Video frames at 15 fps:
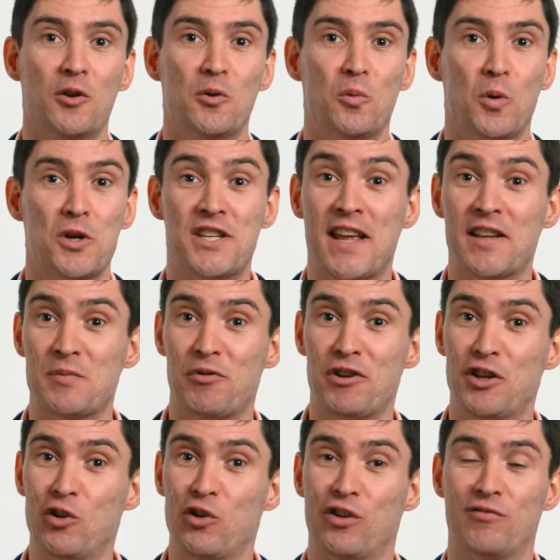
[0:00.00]
Which sounds
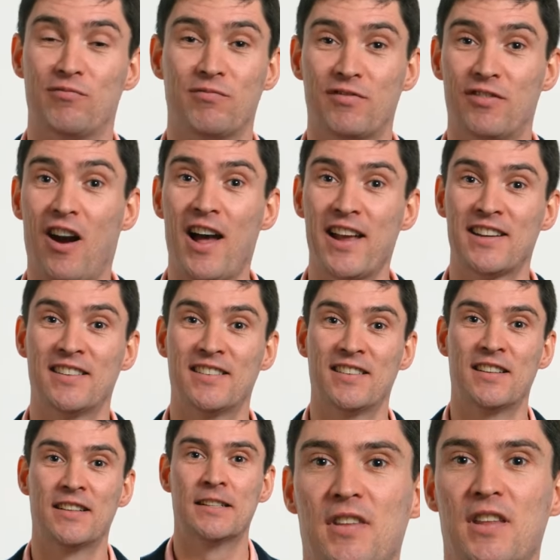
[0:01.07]
pretty good, right?
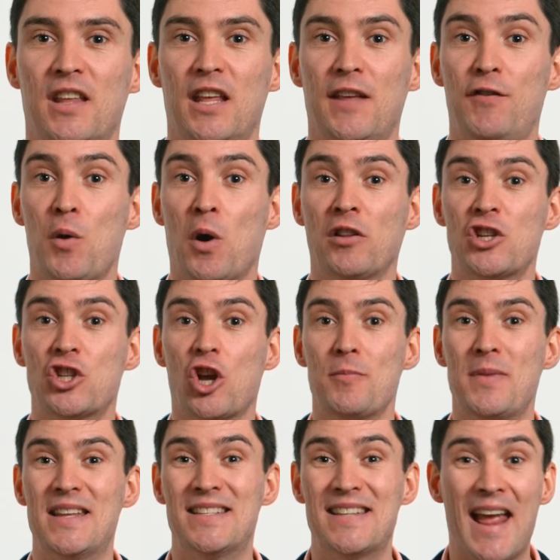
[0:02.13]
If you only show
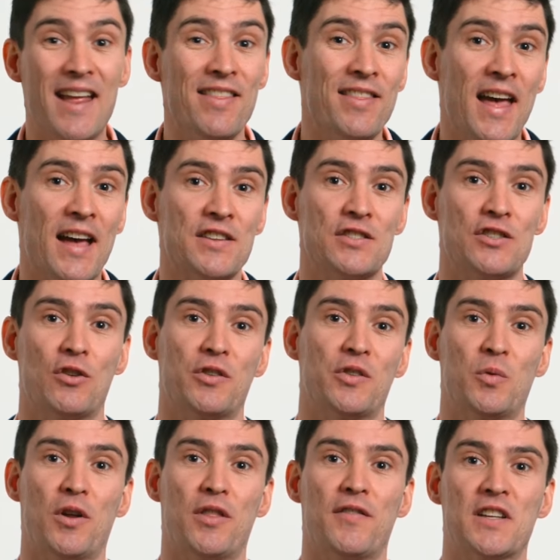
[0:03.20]
me
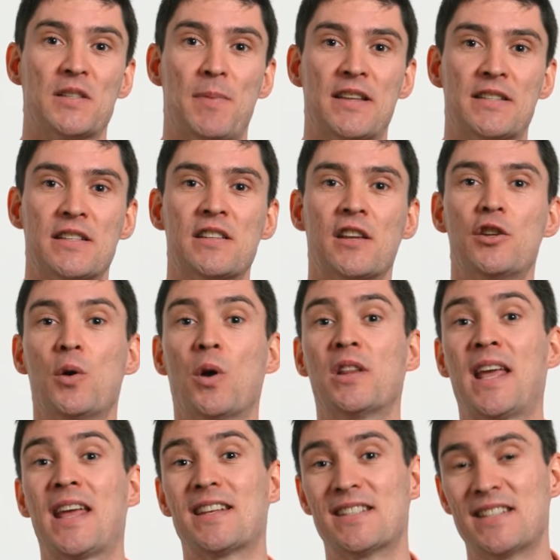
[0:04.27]
$10,000 worth of expenses, you
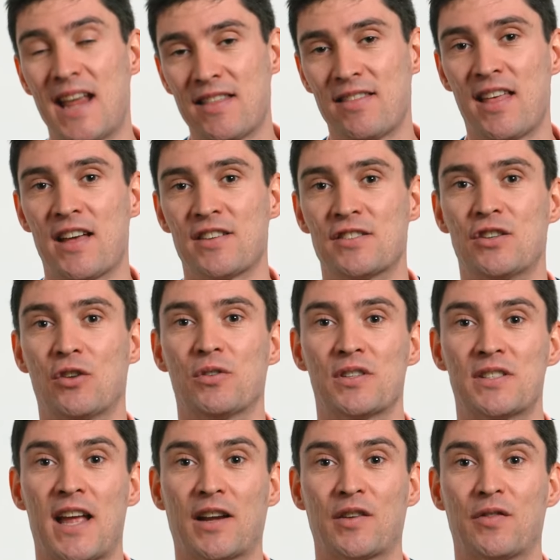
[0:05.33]
only get
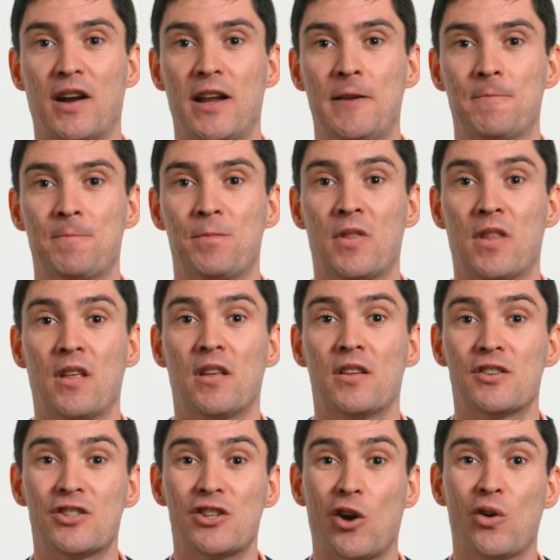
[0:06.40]
$10,000 tax-free.
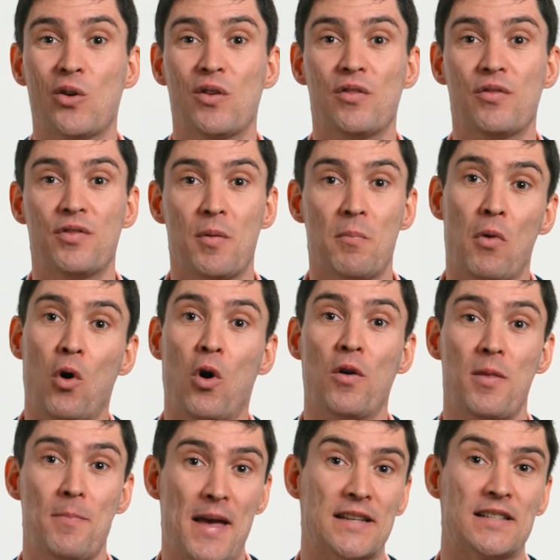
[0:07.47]
So the more
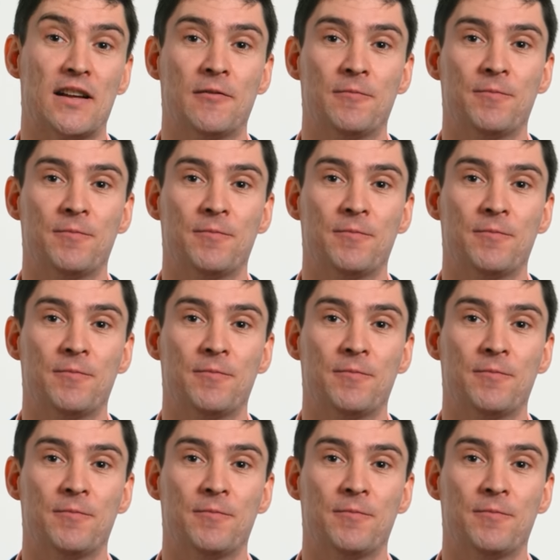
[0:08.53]
the better.